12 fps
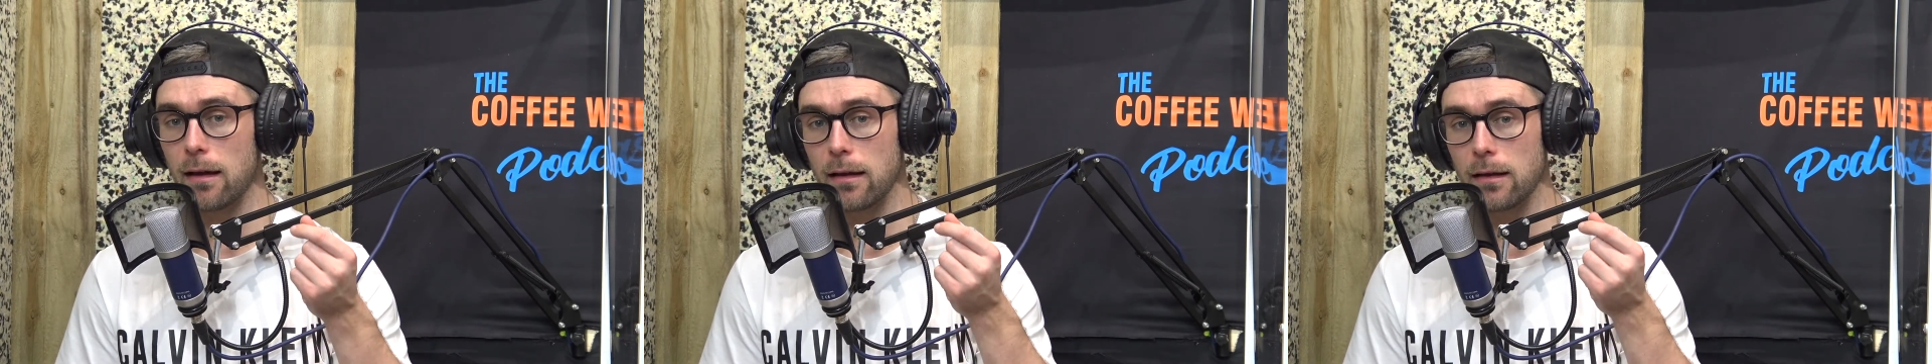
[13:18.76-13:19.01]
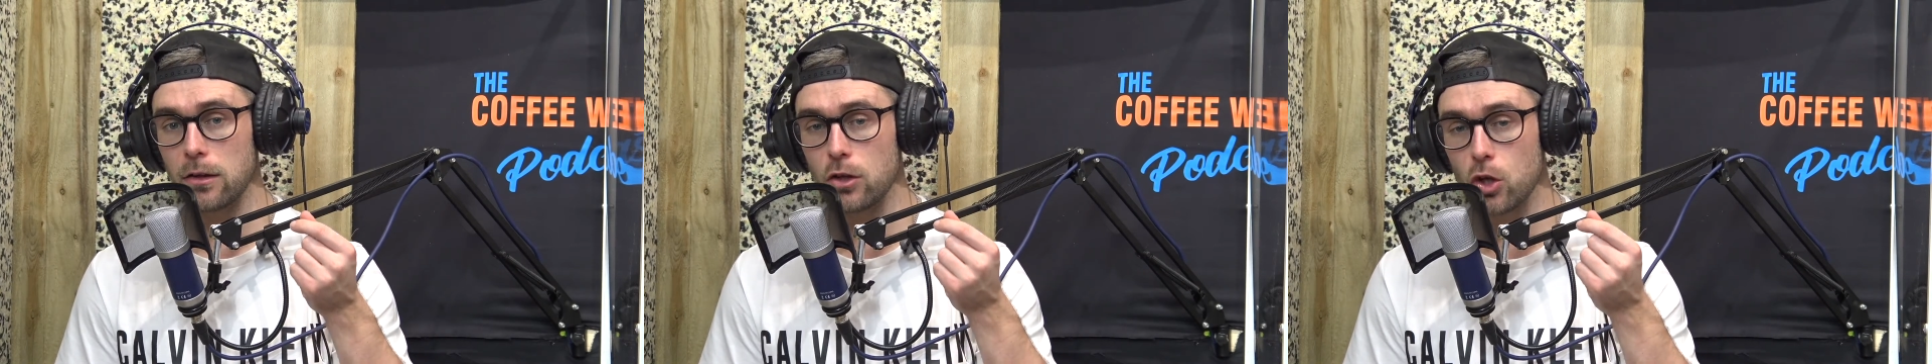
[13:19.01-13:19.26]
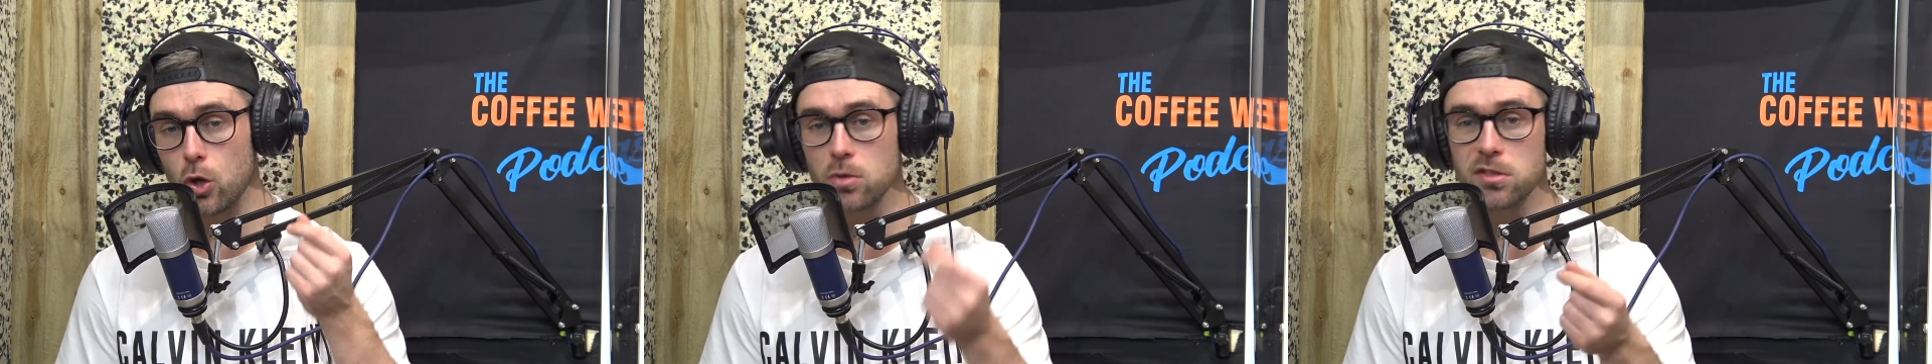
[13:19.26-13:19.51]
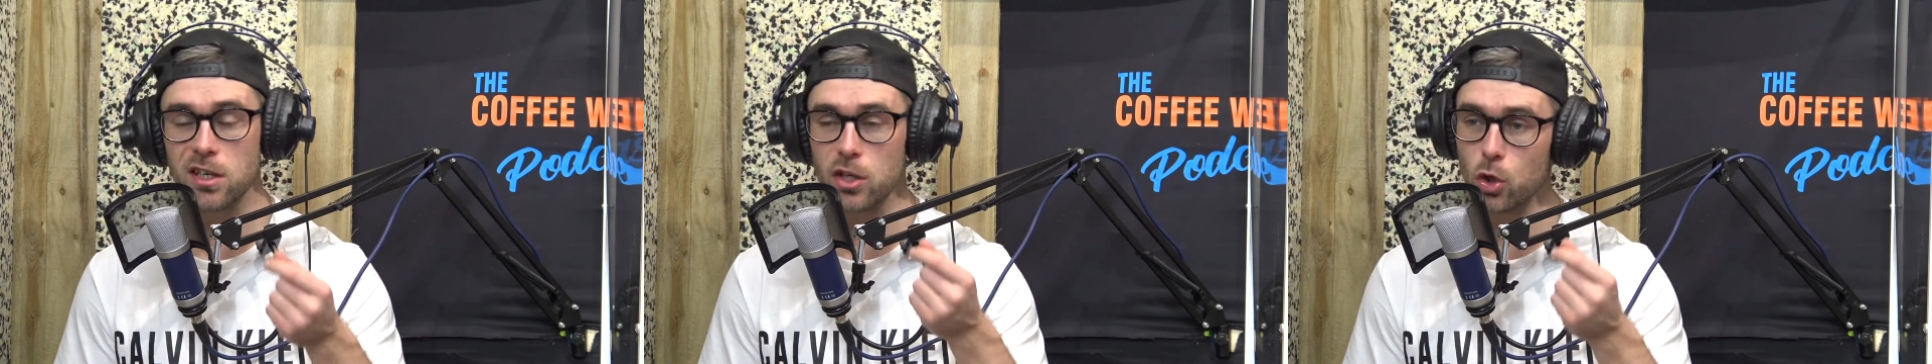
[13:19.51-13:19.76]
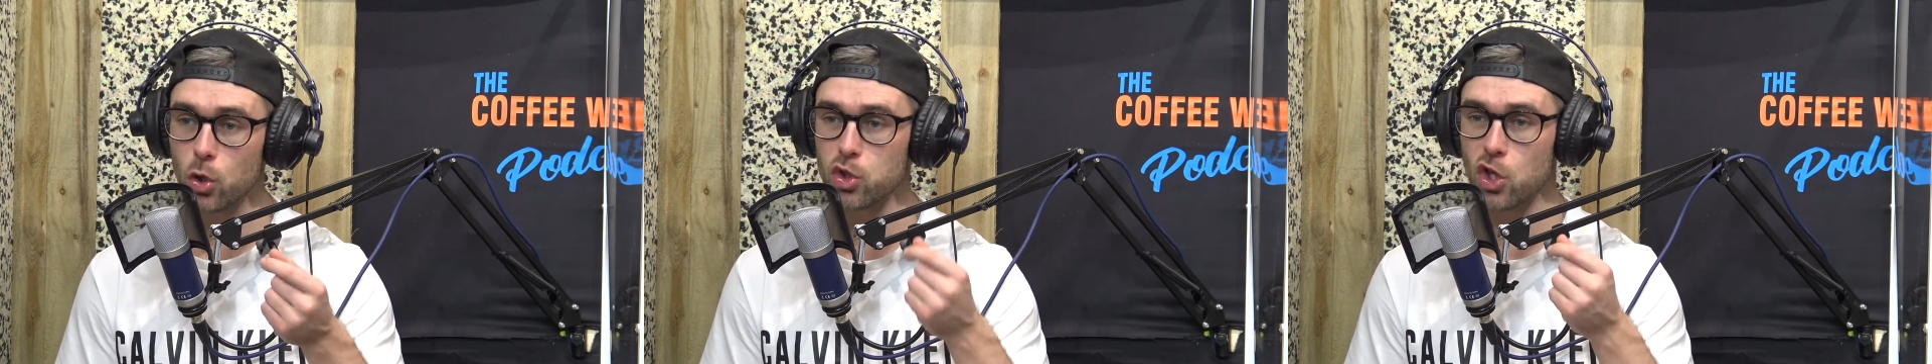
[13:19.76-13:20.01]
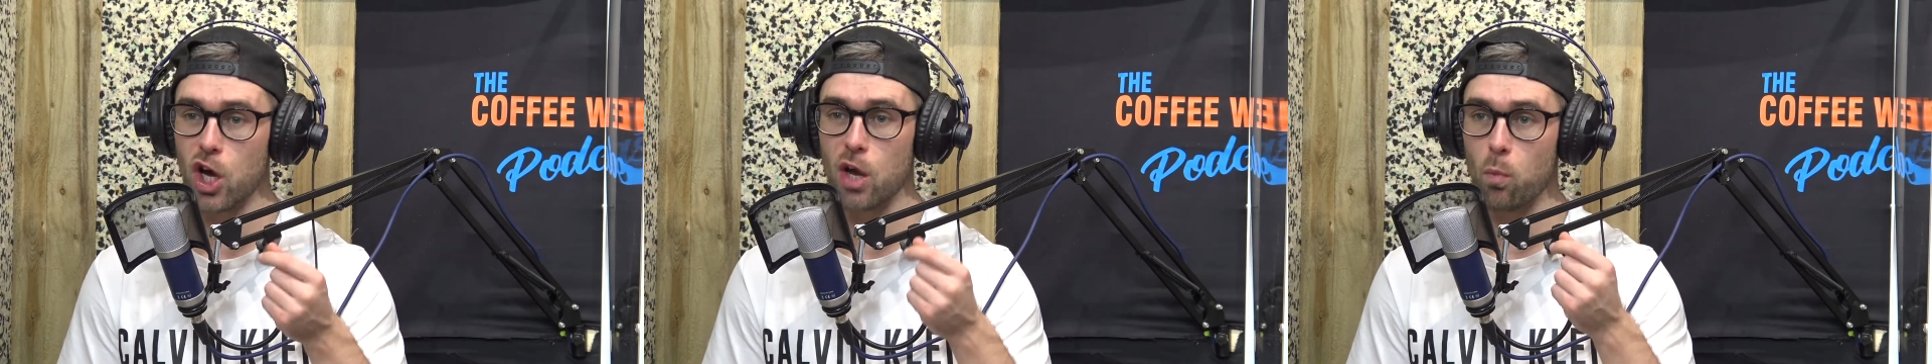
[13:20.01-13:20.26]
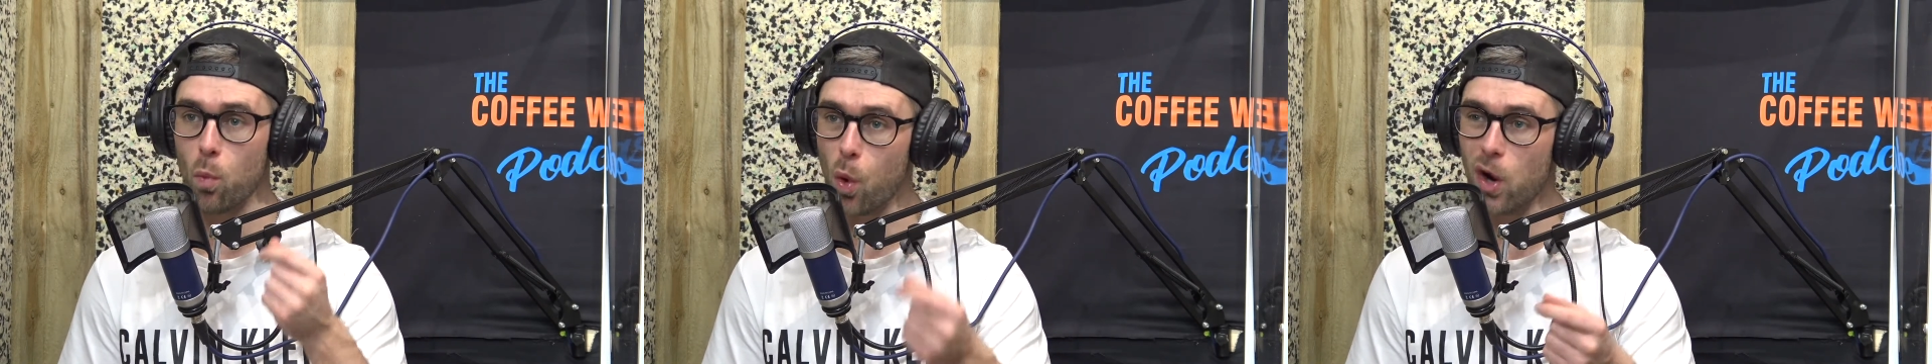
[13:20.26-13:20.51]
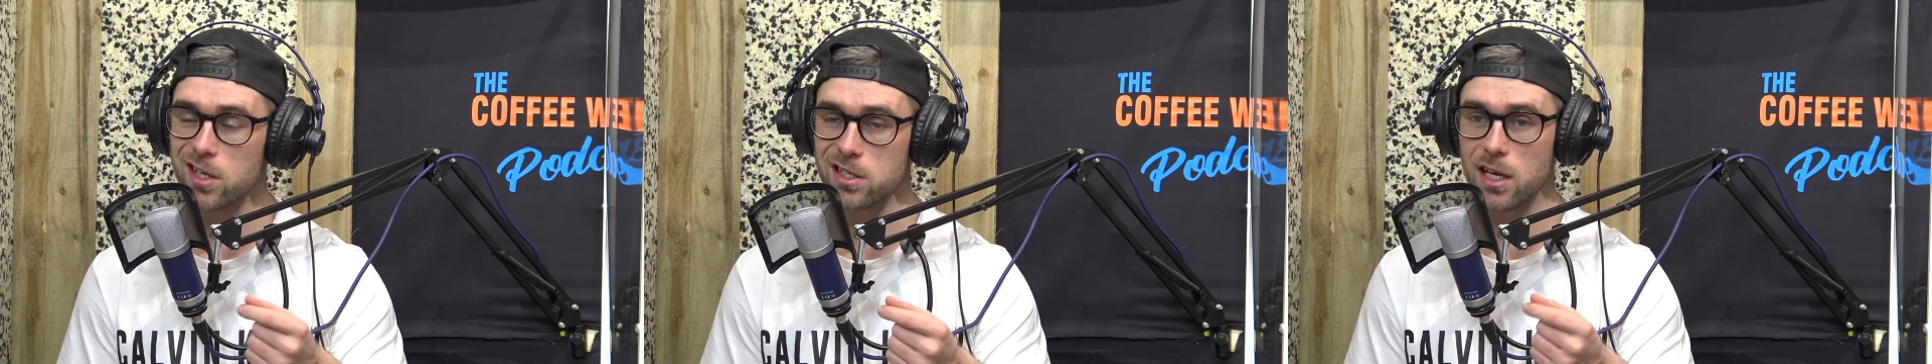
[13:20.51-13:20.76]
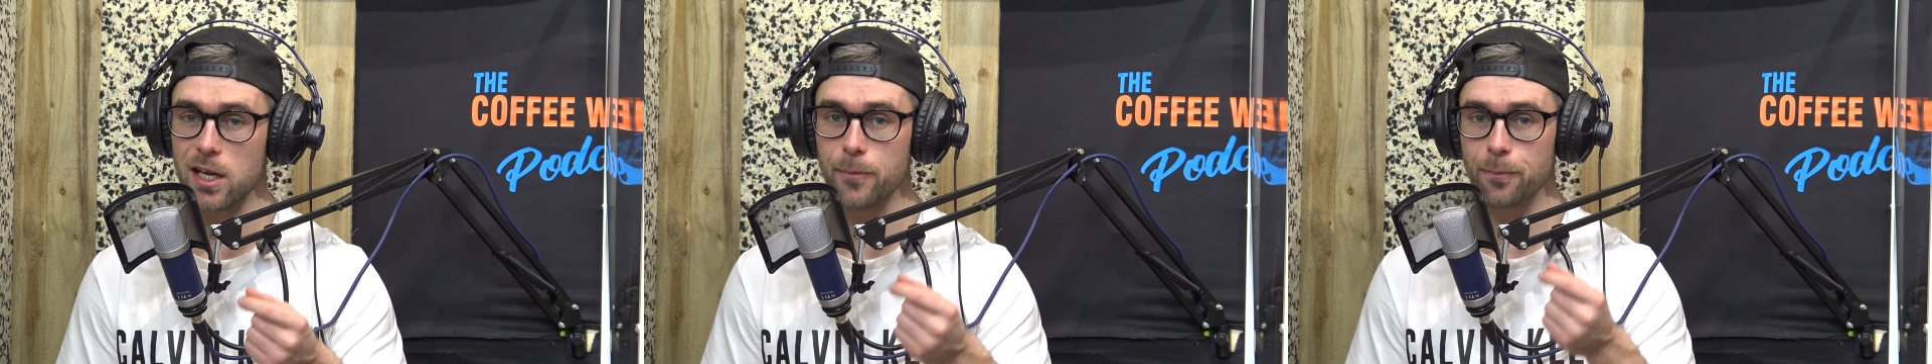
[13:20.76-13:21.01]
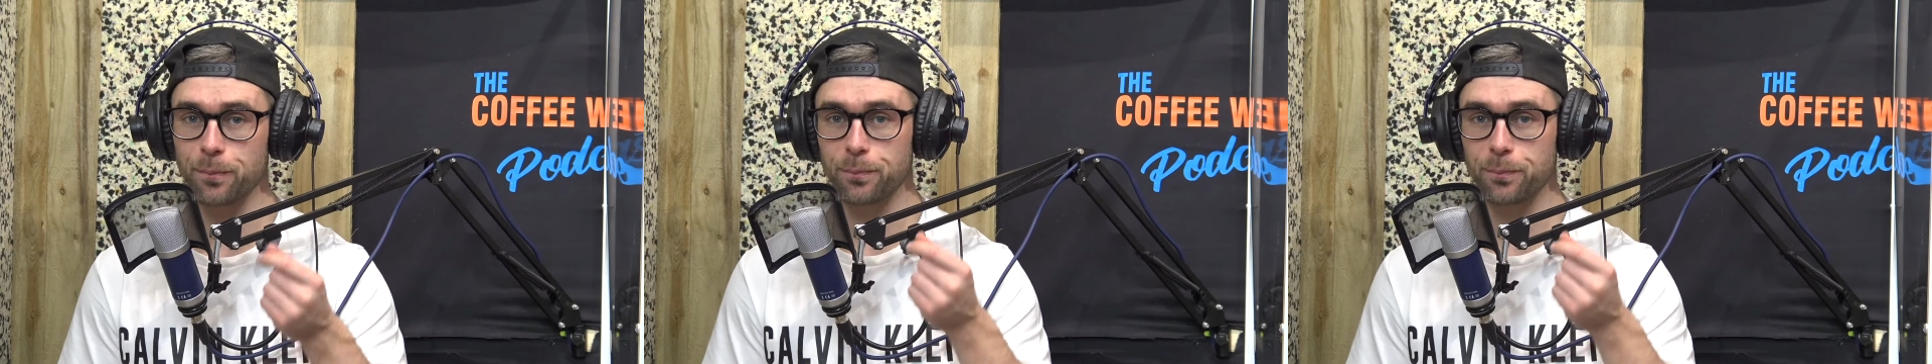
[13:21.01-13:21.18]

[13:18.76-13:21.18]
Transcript: using your time wisely.